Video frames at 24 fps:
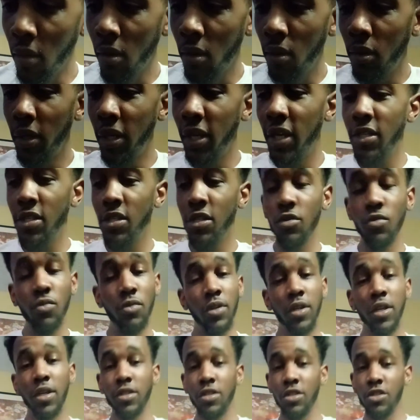niggas
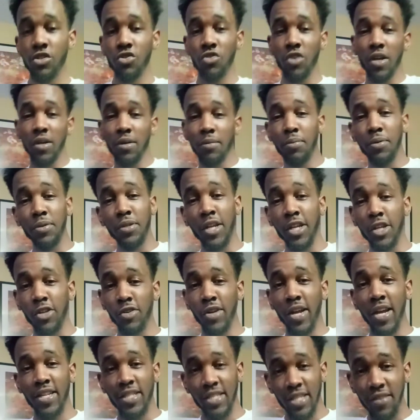is trying to put their
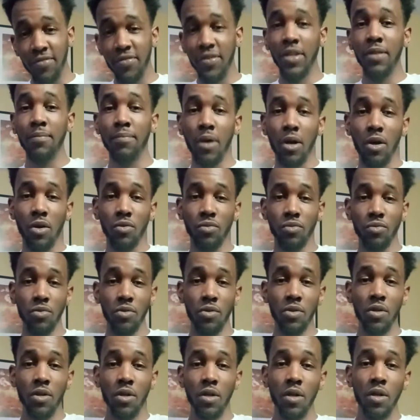creativity
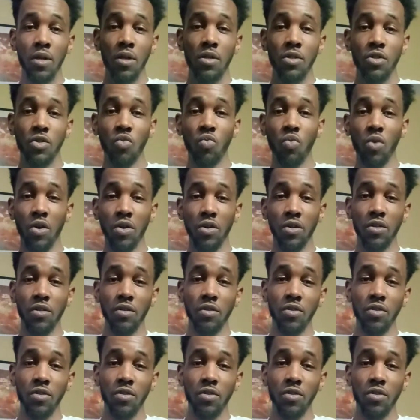bones to work.